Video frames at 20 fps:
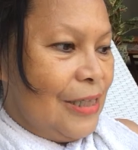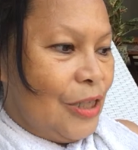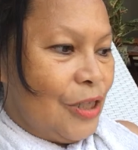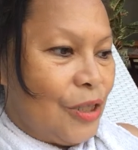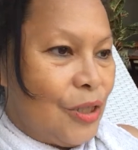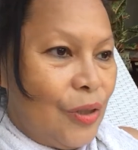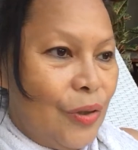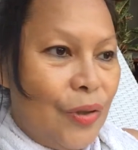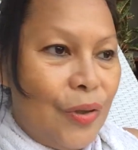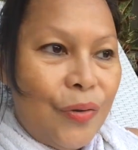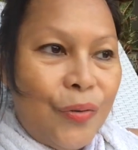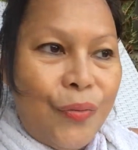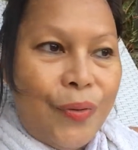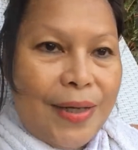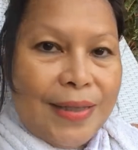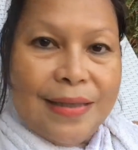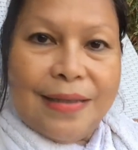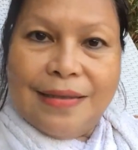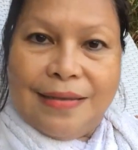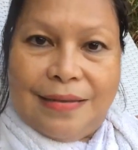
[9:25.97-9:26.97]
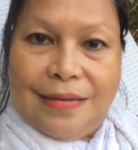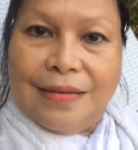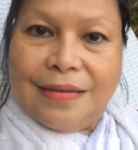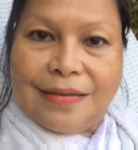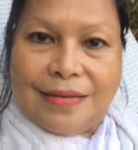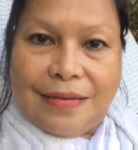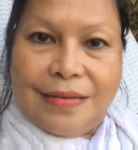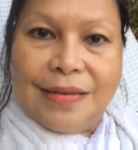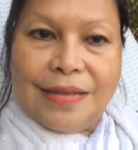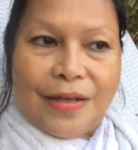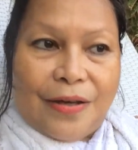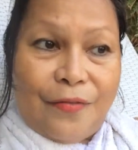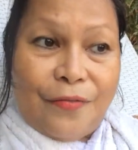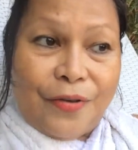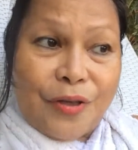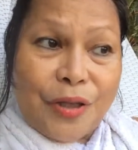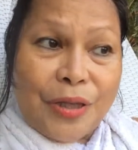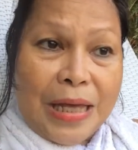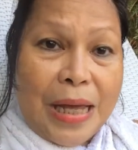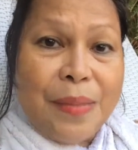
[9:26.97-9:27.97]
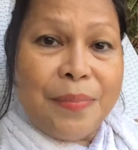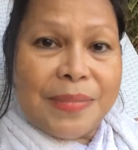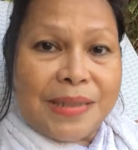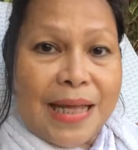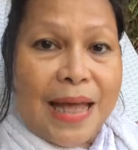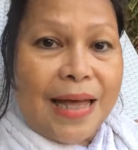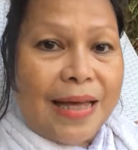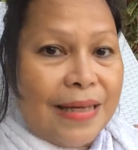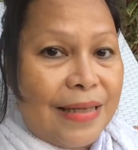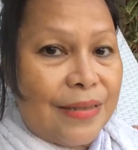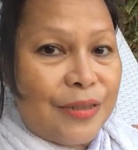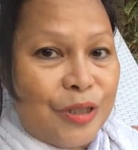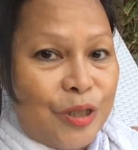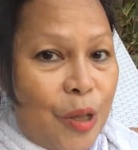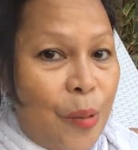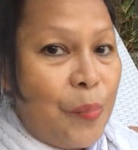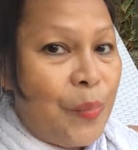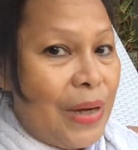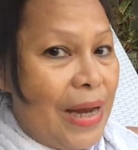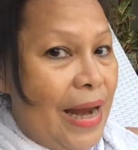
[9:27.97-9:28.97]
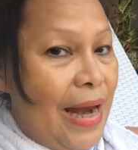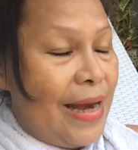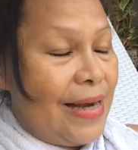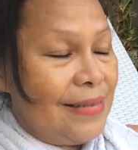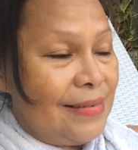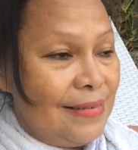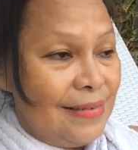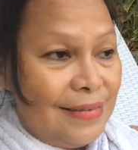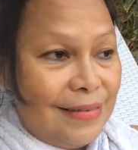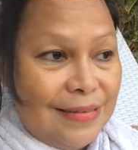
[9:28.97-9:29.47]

So quite a few times I stopped there